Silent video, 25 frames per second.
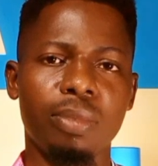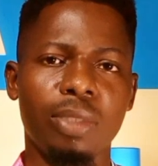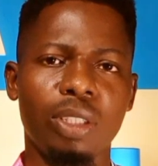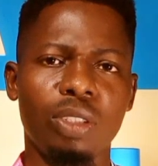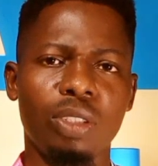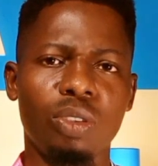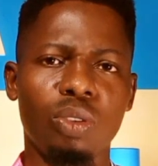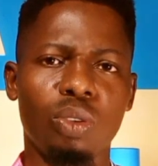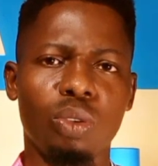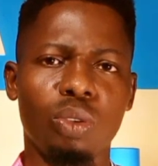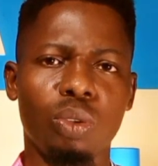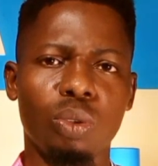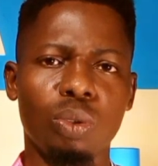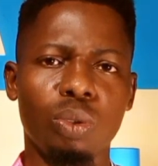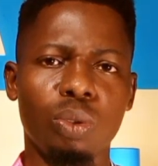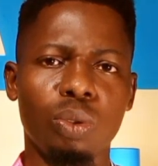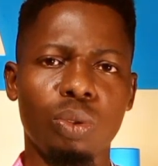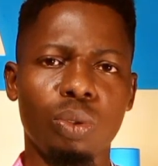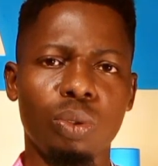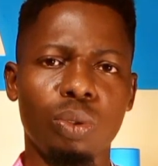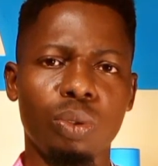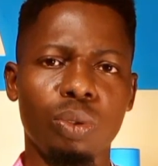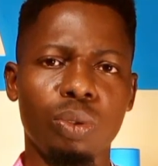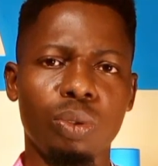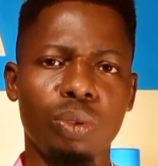
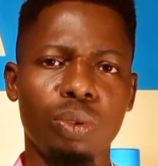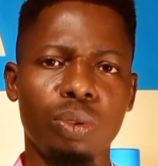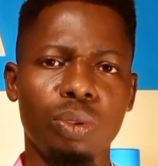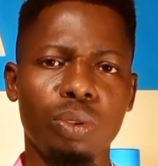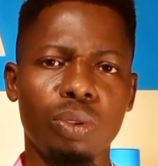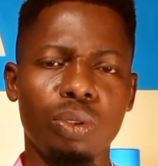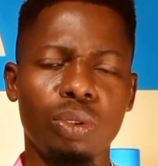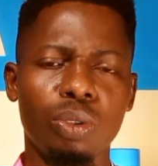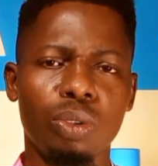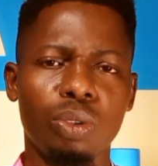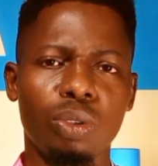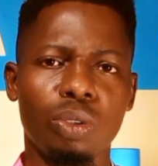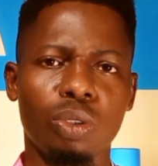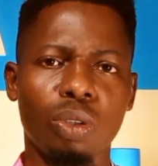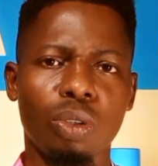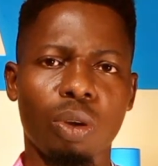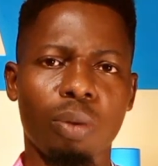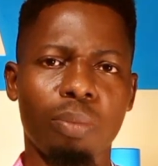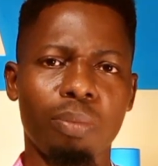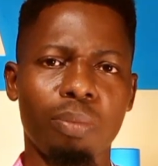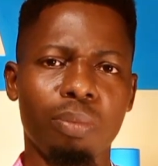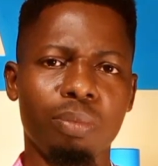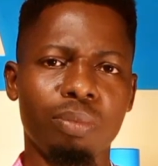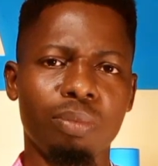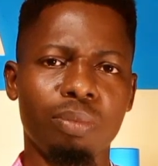into
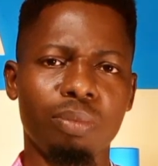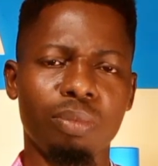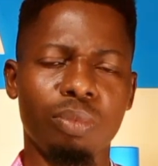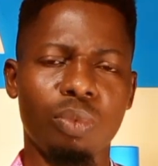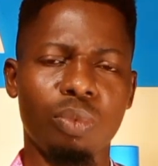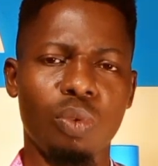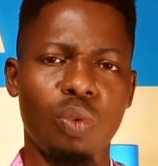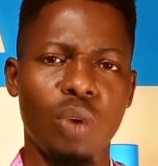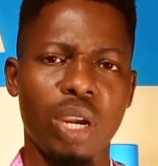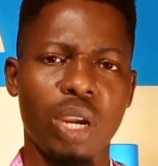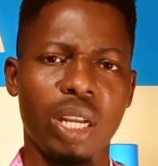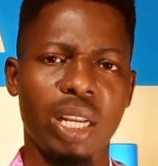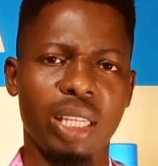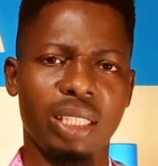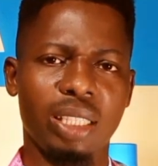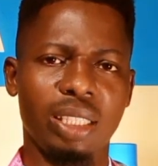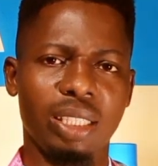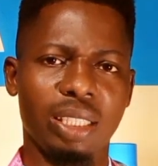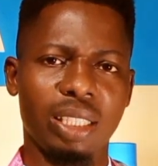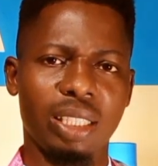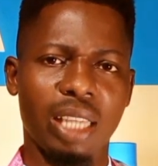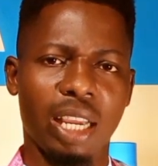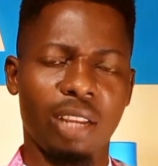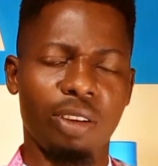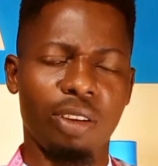somewhere that
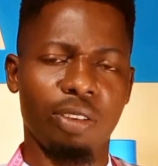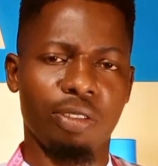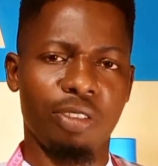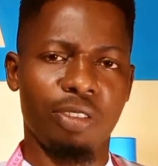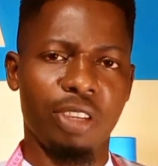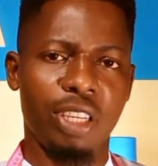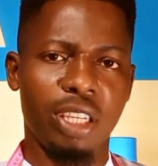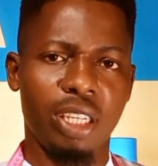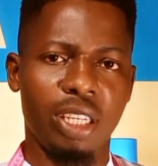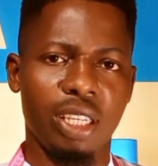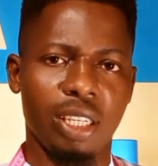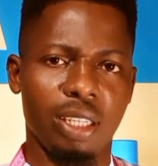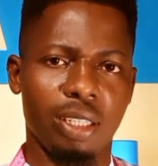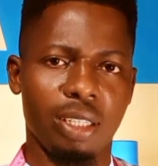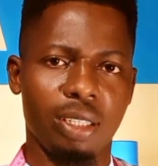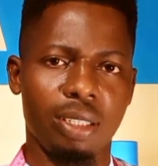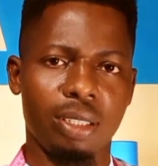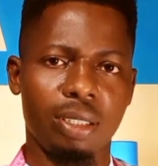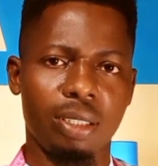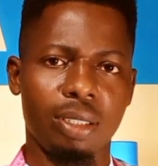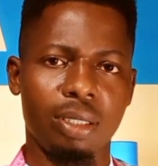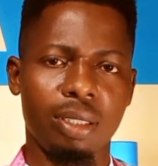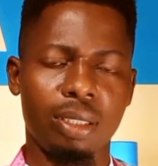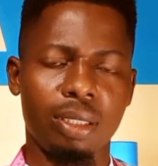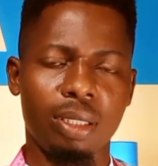is kind of hidden.
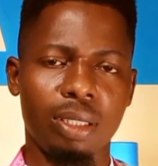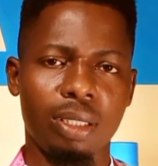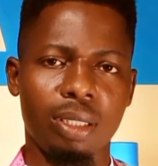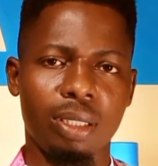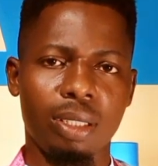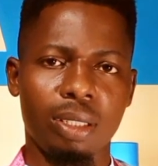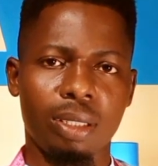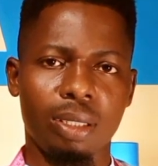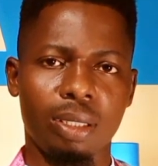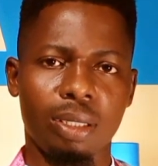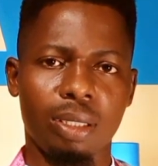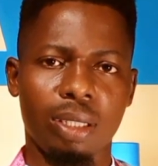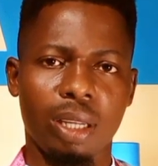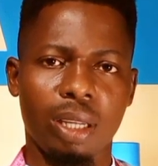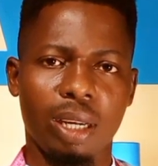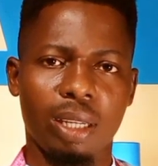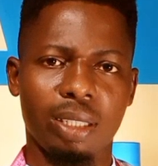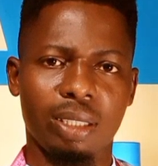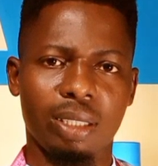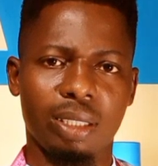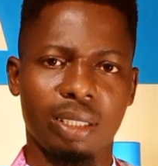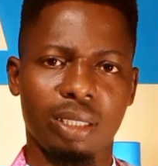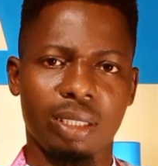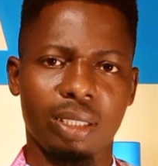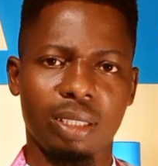
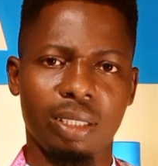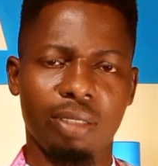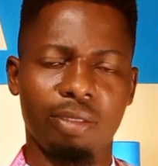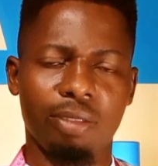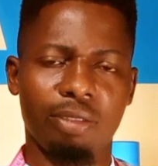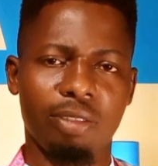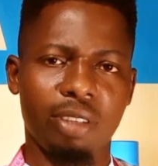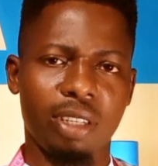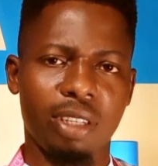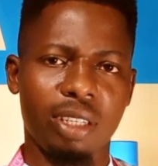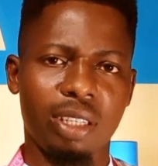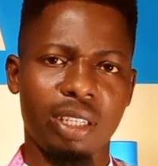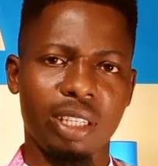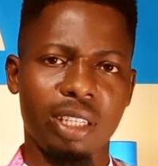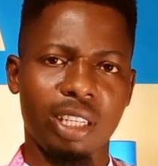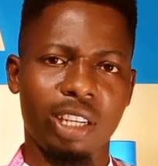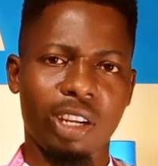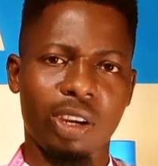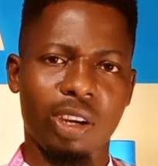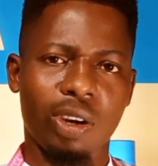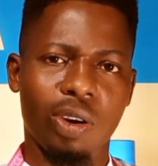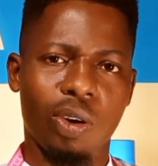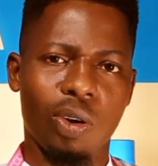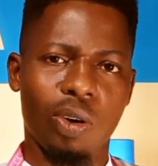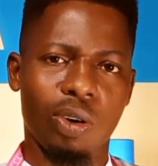That's a very
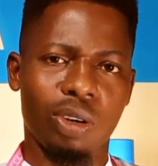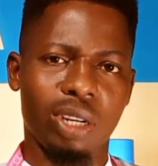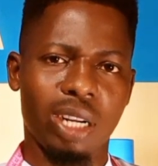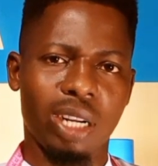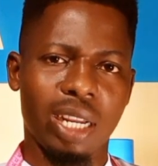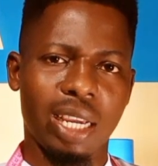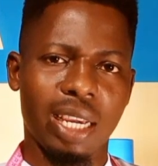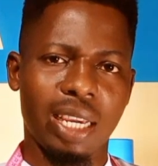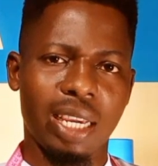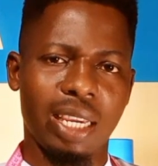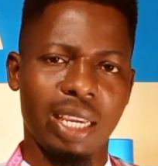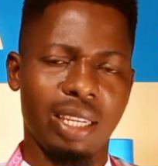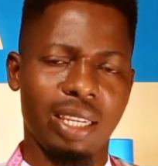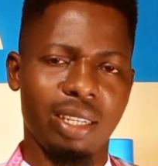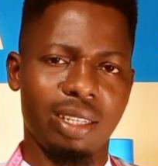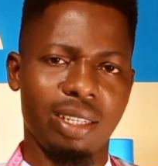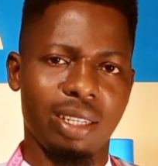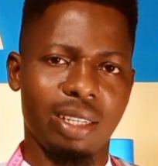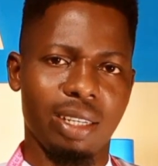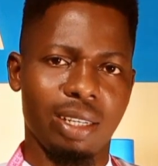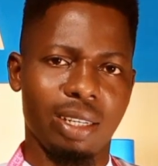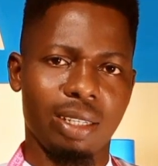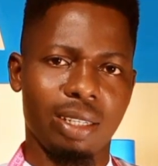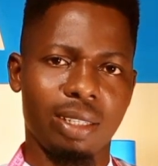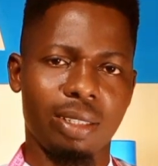corner
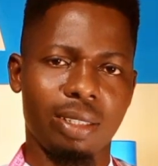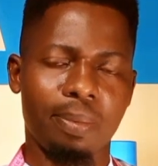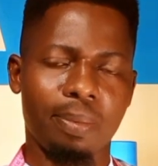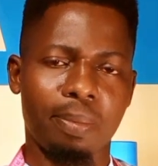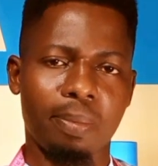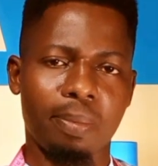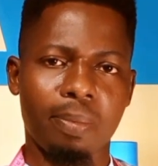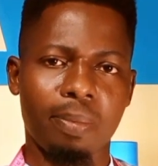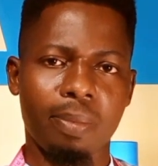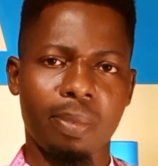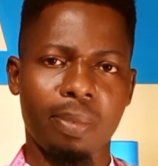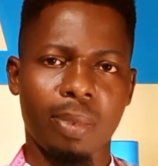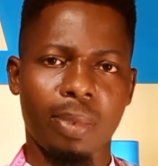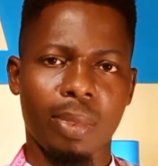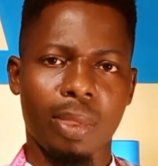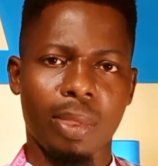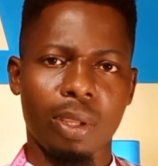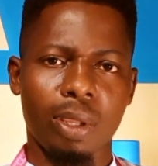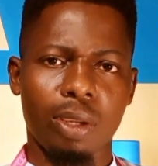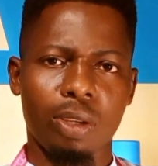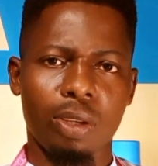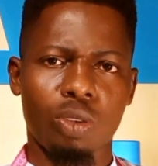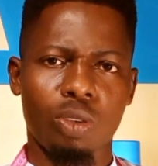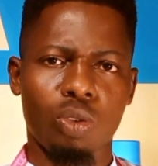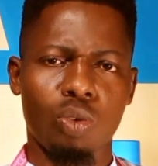area.
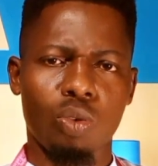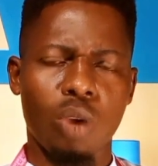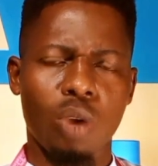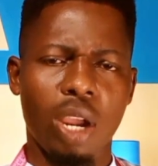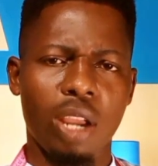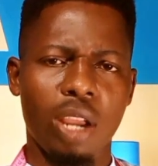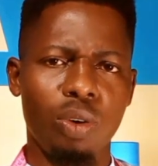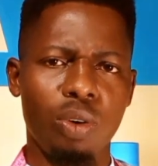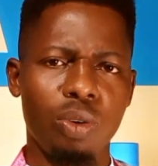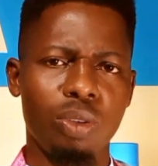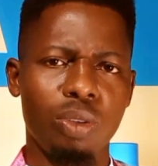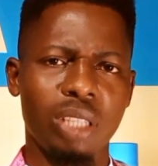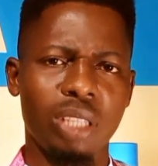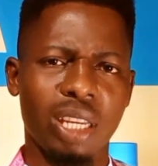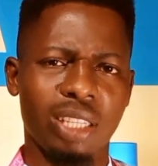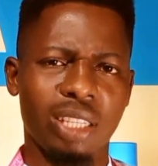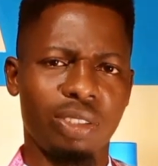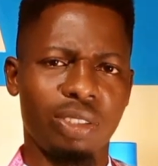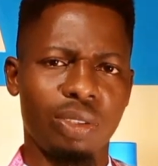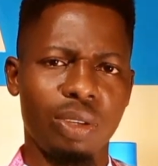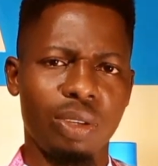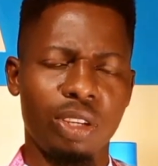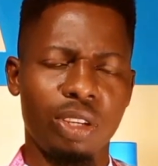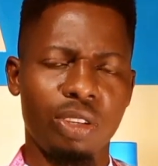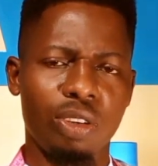So I
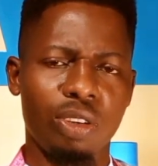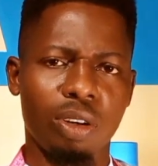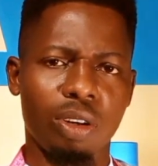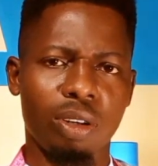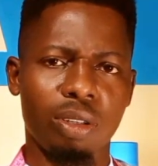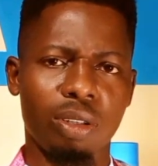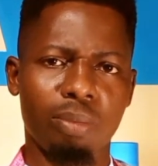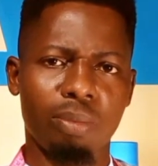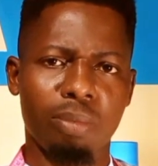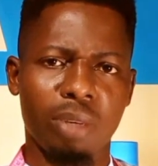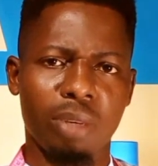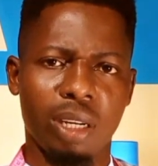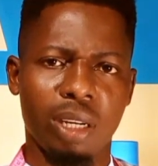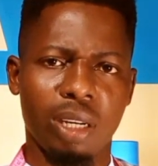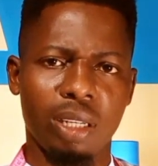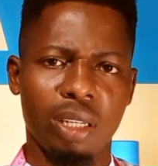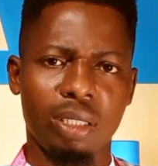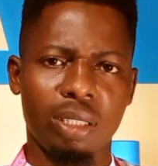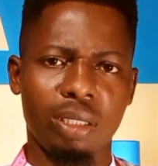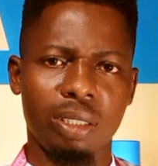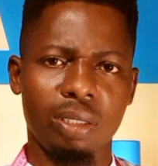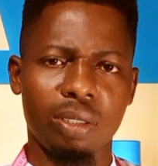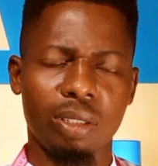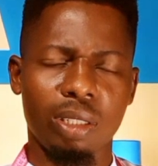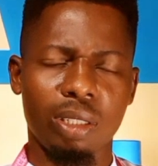saw a young
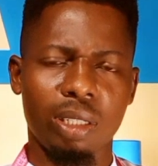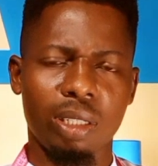man.